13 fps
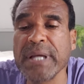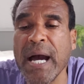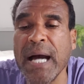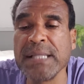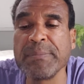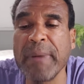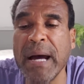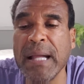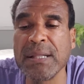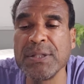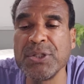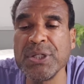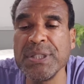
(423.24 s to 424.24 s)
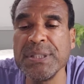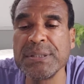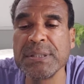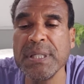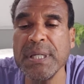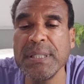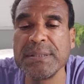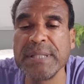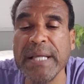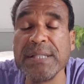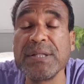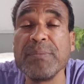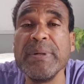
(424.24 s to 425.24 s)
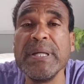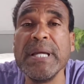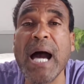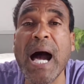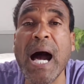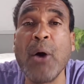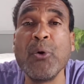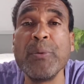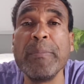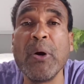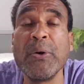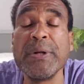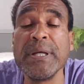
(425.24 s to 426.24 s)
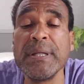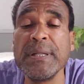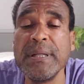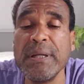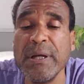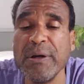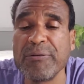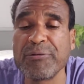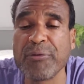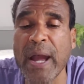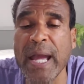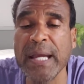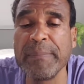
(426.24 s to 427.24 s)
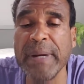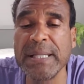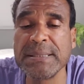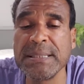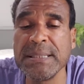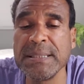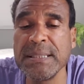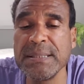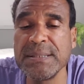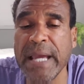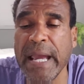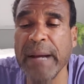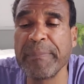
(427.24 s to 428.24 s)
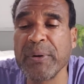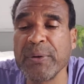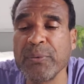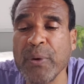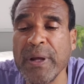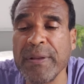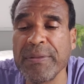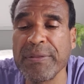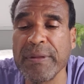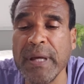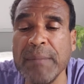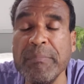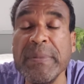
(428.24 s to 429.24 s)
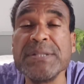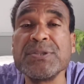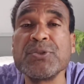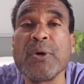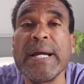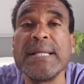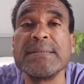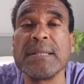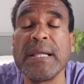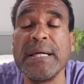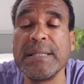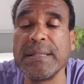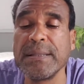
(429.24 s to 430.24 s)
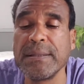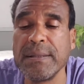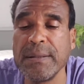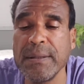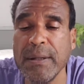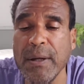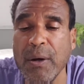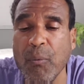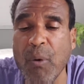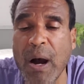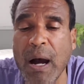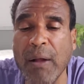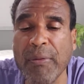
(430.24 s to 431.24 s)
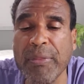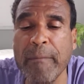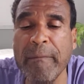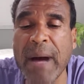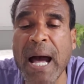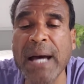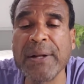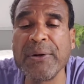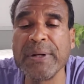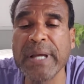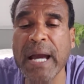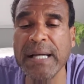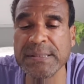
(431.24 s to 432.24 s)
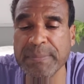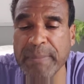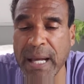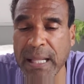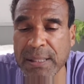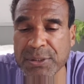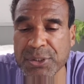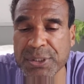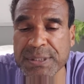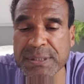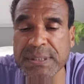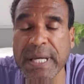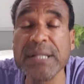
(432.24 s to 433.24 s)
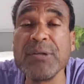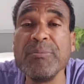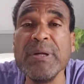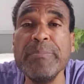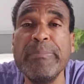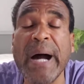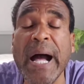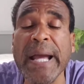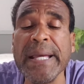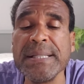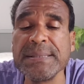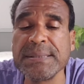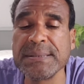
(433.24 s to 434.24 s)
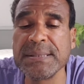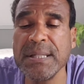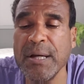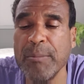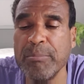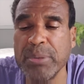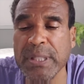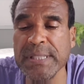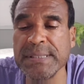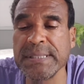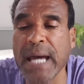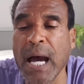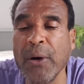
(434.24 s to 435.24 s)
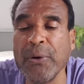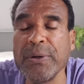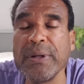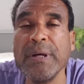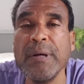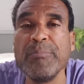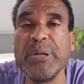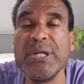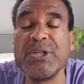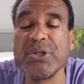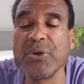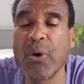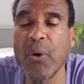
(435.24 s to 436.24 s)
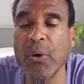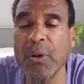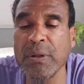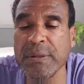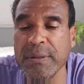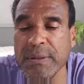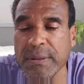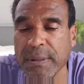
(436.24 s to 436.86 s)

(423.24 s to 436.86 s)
cosmologies tend to be outmoded, fragmented, tampered with, and mistranslated, while the modern cosmologies tend to be biased, blissed out, pigeonholed,